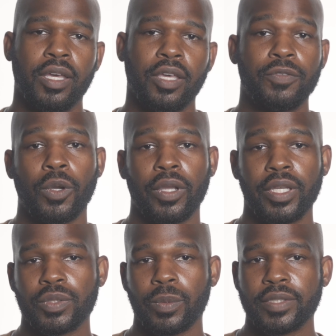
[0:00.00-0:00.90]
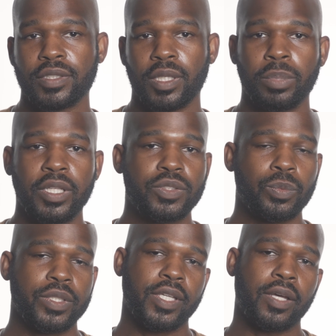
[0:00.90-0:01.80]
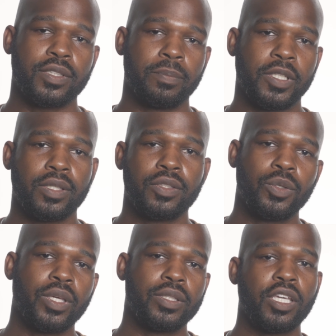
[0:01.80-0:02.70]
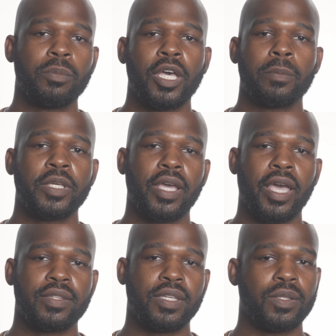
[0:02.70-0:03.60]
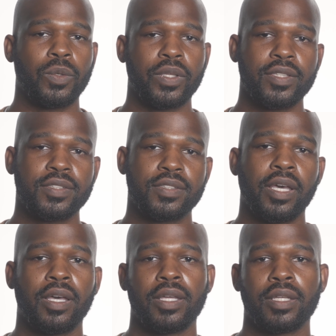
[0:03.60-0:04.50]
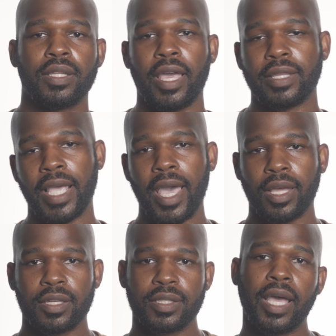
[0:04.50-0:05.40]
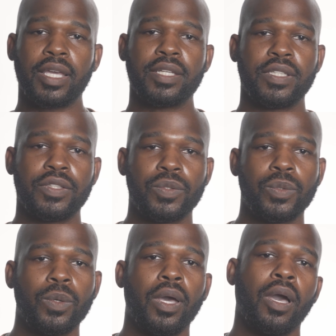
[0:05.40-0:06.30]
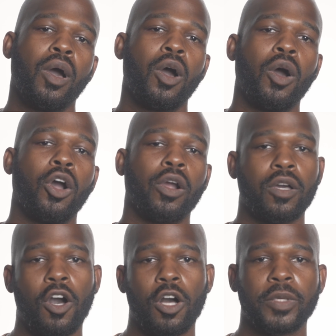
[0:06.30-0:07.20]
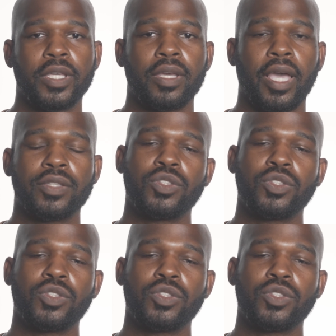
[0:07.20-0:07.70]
If you are interested, please reach out to me. You can email me at dlucas@dac.edu or call me at